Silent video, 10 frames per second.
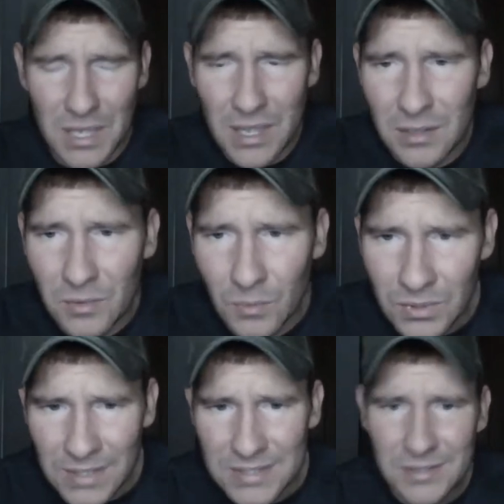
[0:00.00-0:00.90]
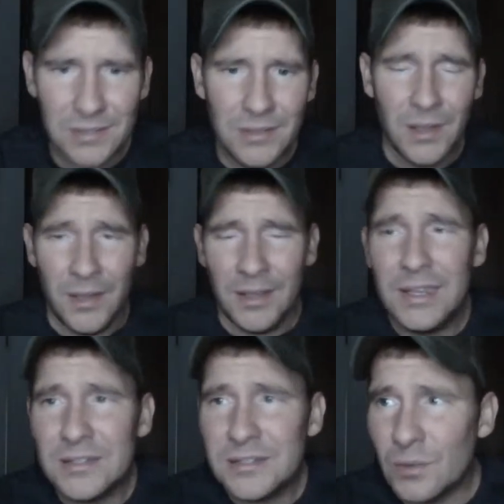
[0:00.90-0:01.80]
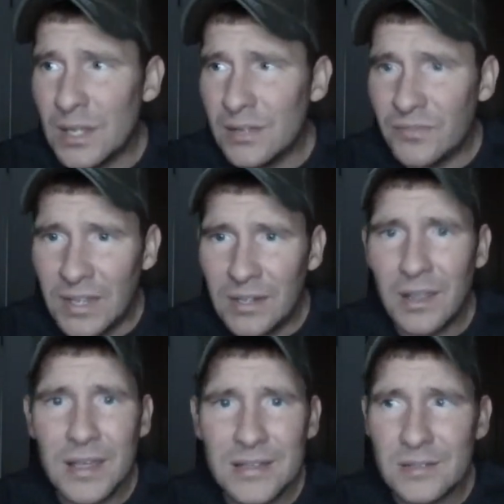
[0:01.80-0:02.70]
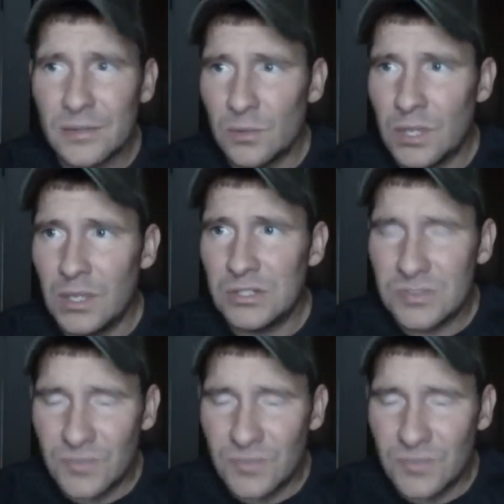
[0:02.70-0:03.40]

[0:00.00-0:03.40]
I hate when I see kids going out and vandalizing locations,